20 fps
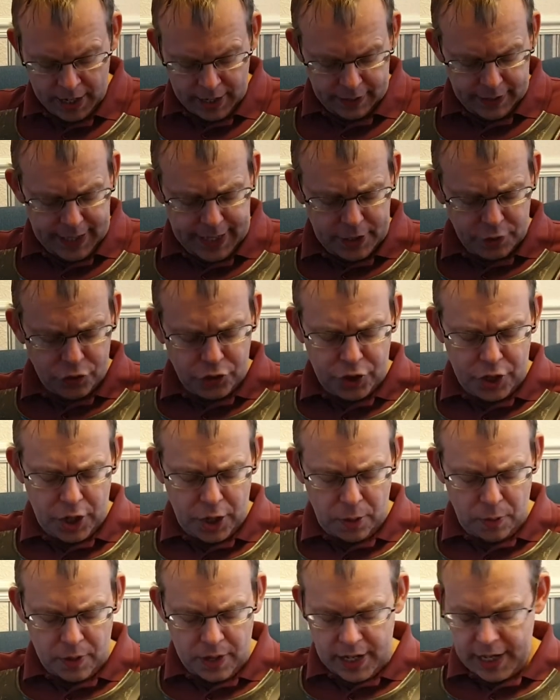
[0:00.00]
These
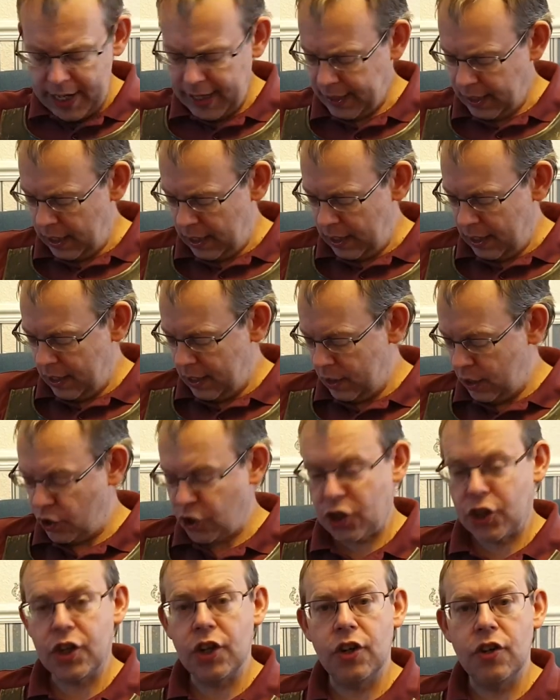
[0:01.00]
two little
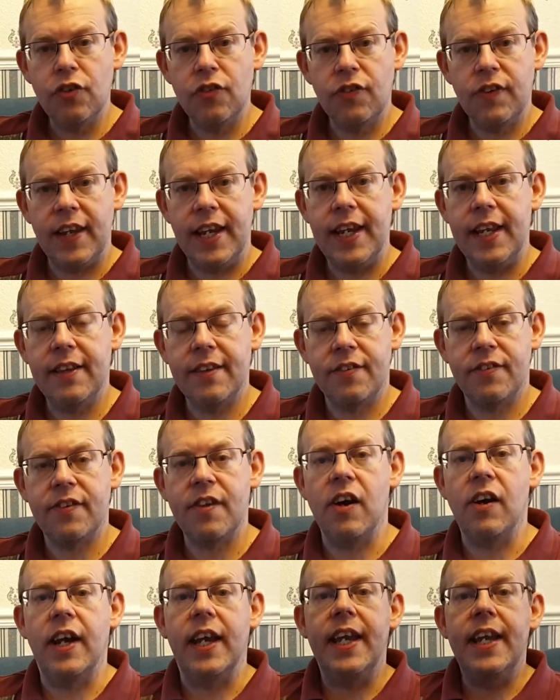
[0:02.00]
studs either
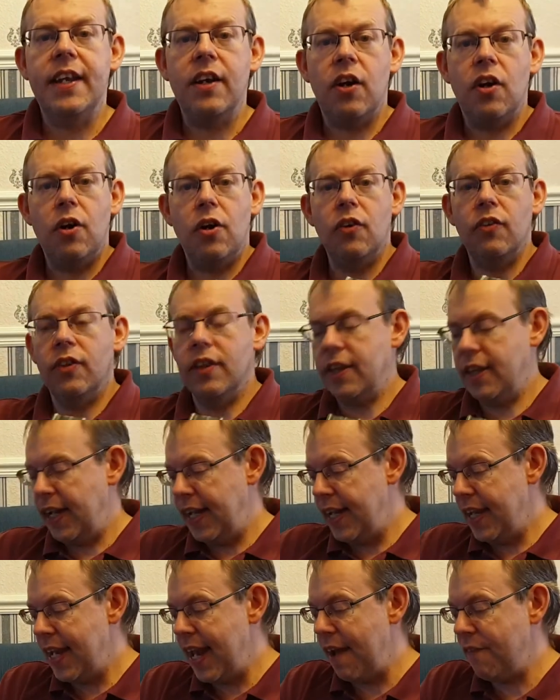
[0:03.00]
side on
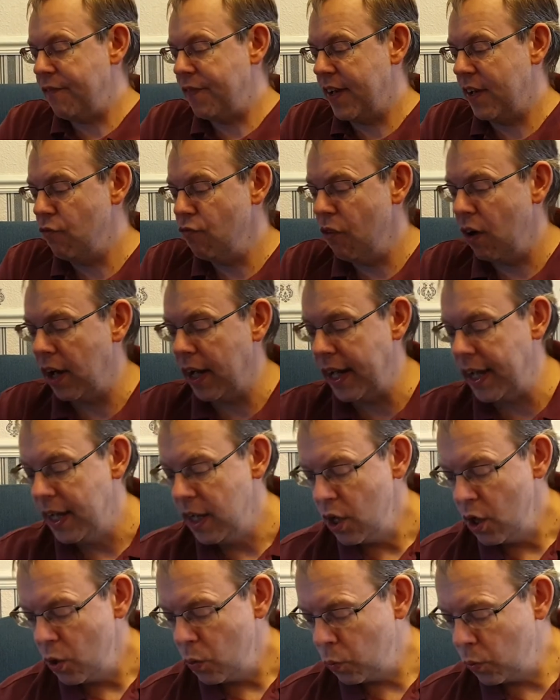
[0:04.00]
the left and right
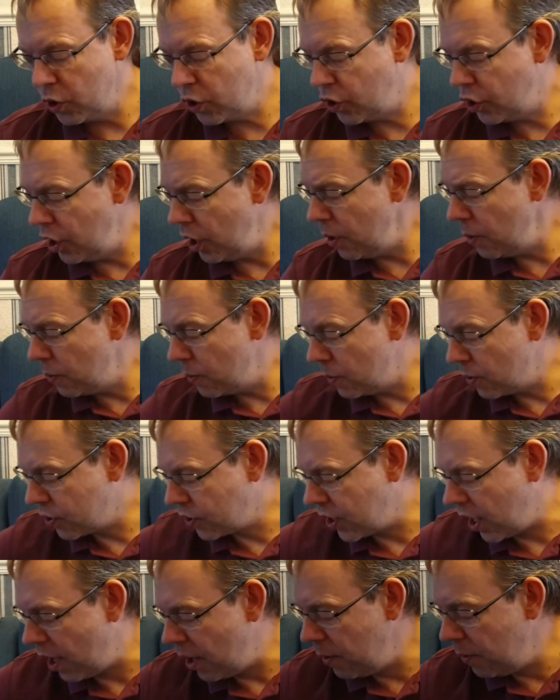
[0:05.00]
was used
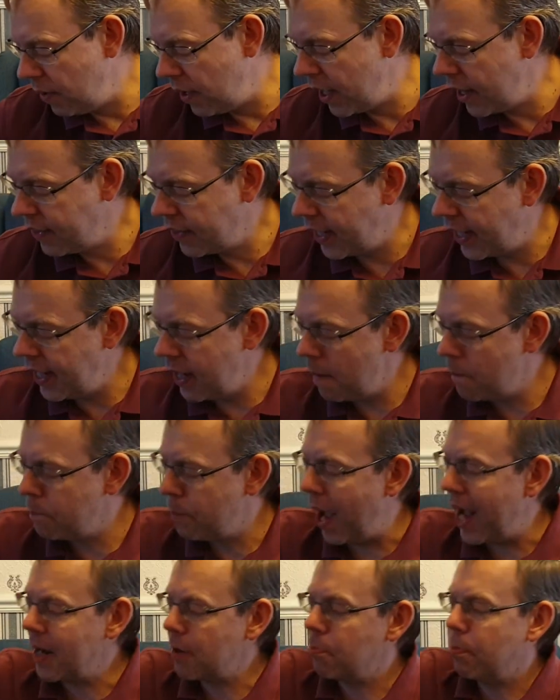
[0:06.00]
so the
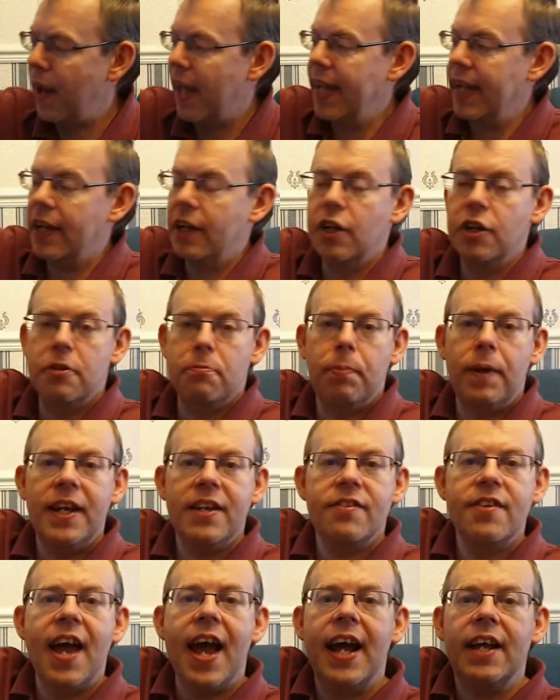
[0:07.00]
back plate could be
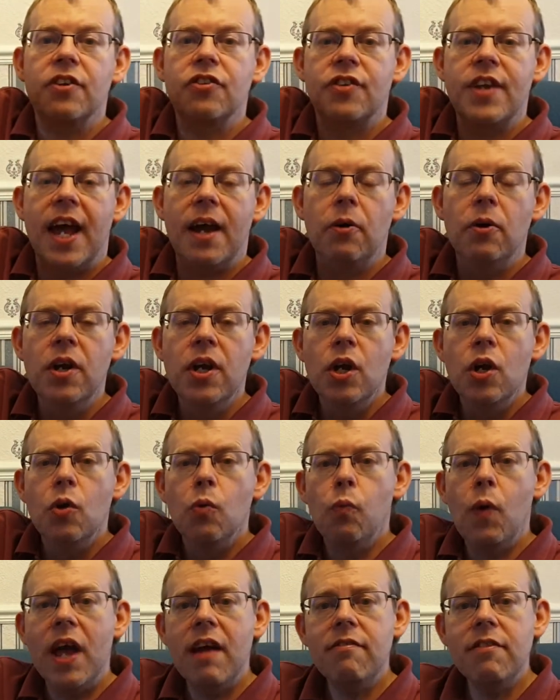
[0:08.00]
attached. Now,
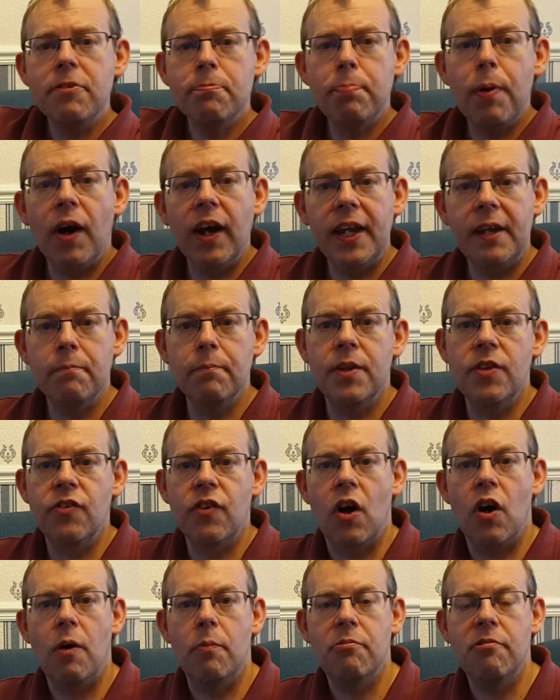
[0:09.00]
whereas pikeman's
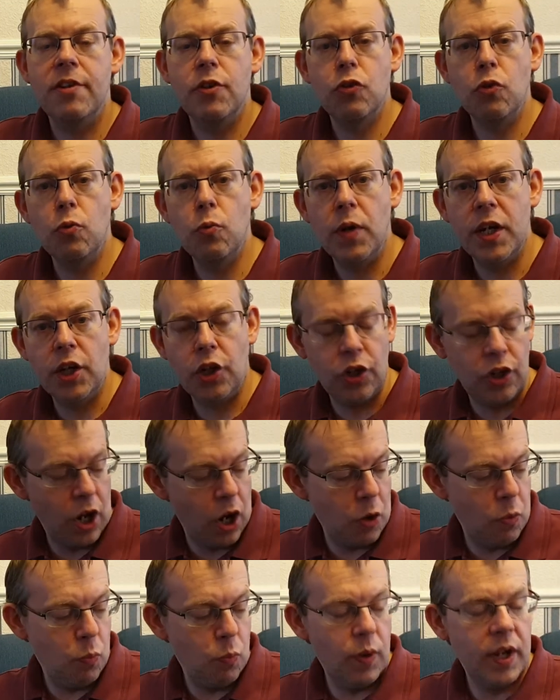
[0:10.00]
armour is always
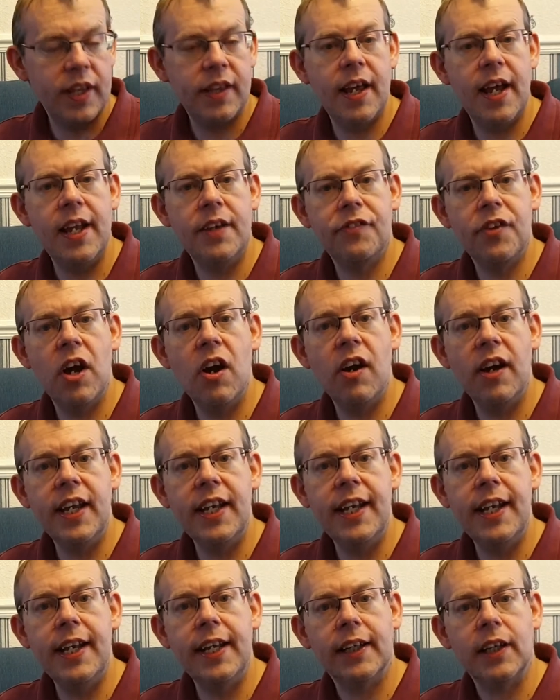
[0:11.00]
shown with a
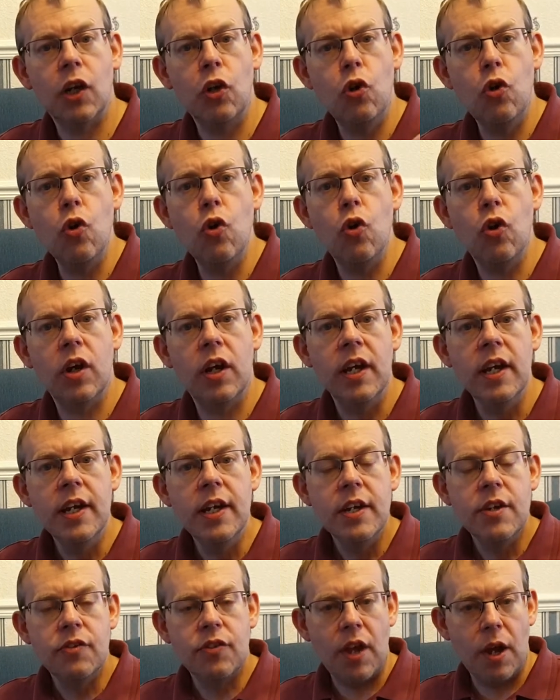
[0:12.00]
tiny little hook,
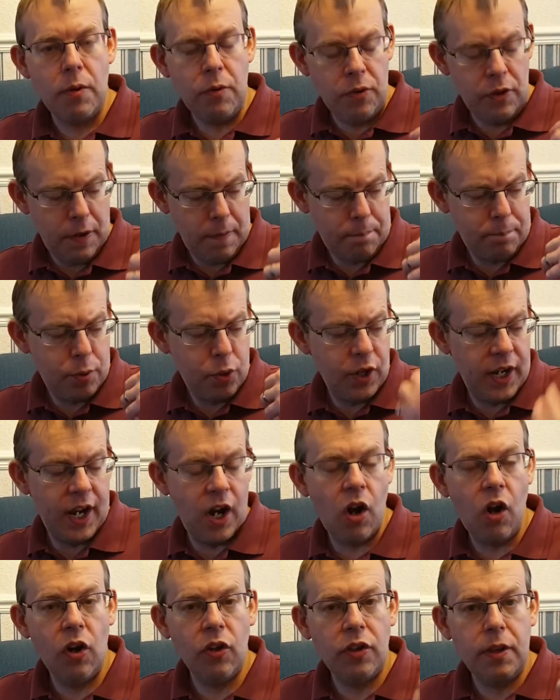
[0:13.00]
so you put it
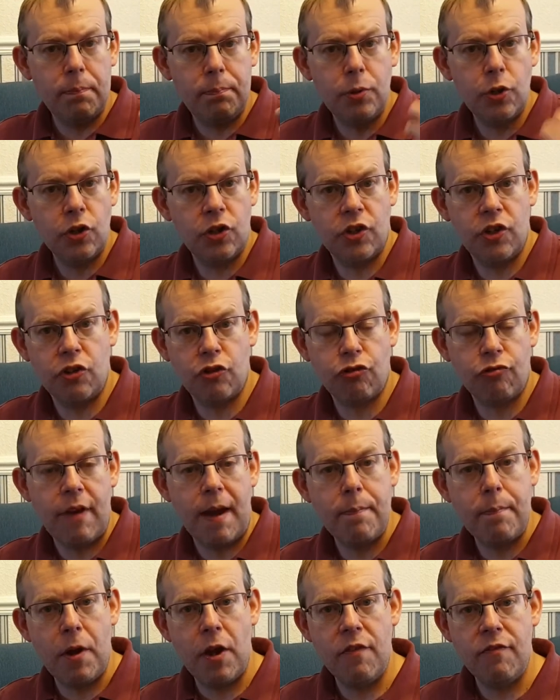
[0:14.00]
on, push the
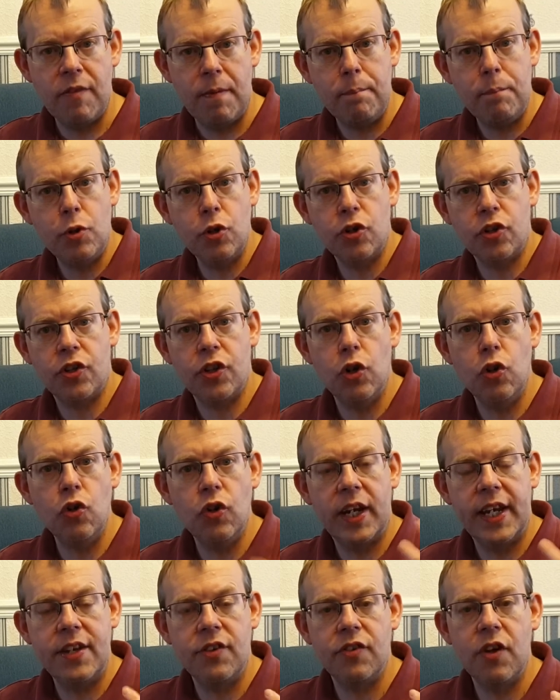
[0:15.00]
strap over and push the
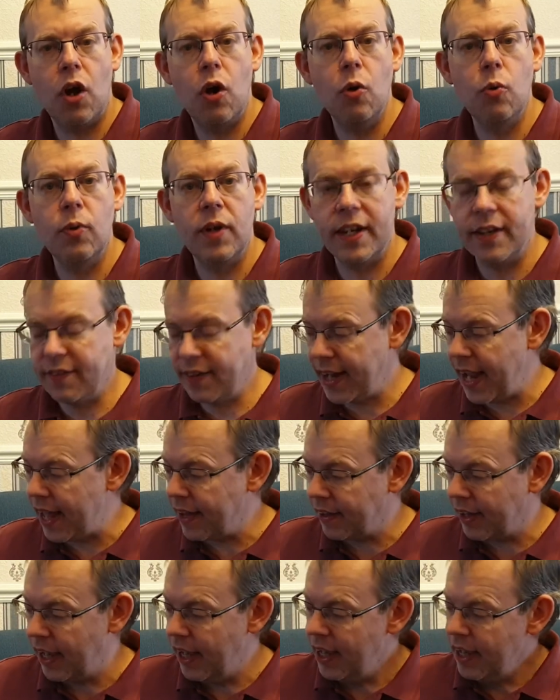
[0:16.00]
hook in to hold it
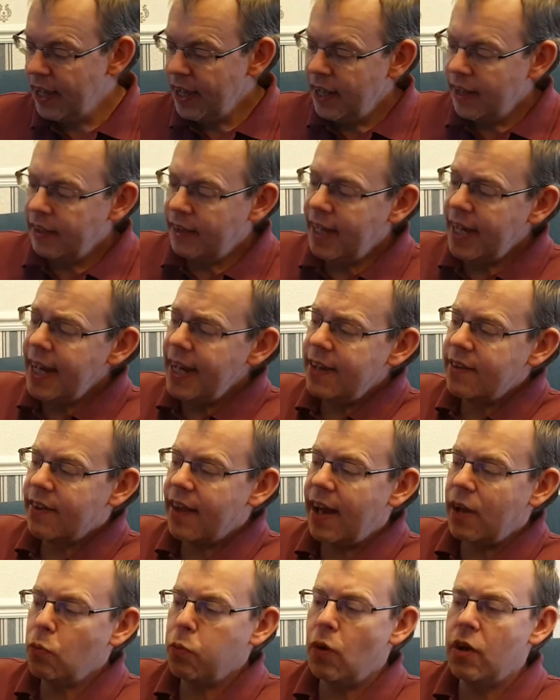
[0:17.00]
together, these
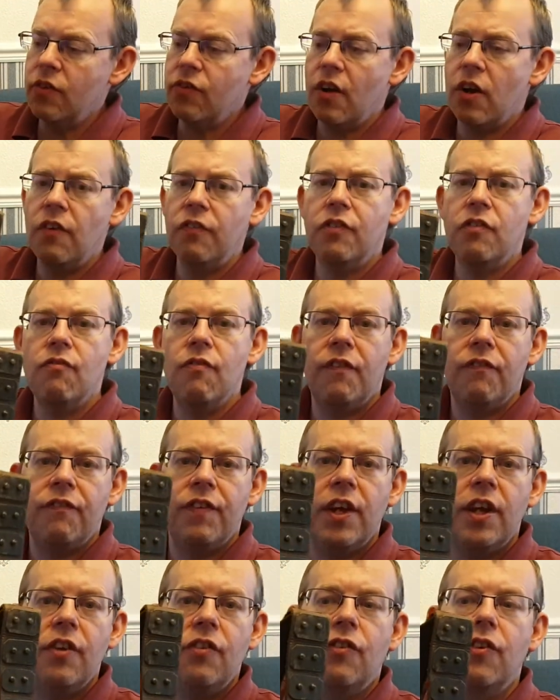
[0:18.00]
had what is often
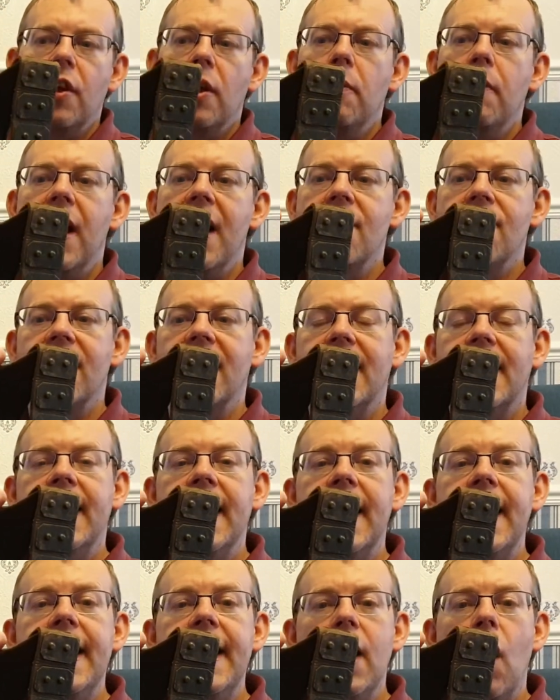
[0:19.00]
referred to as a
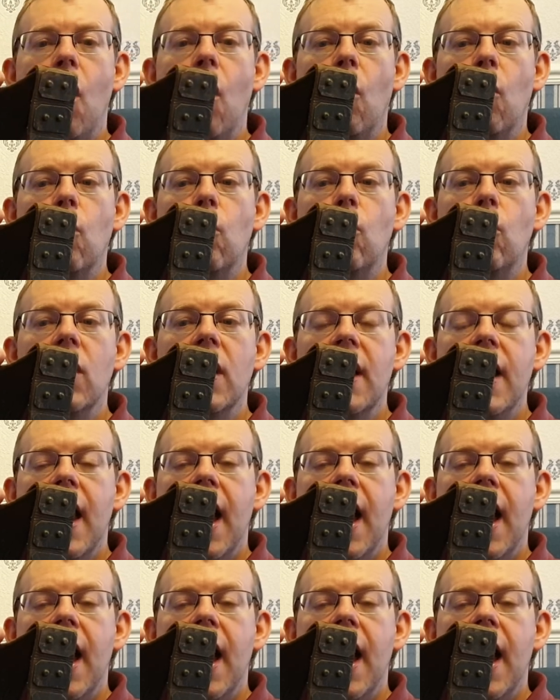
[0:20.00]
keyhole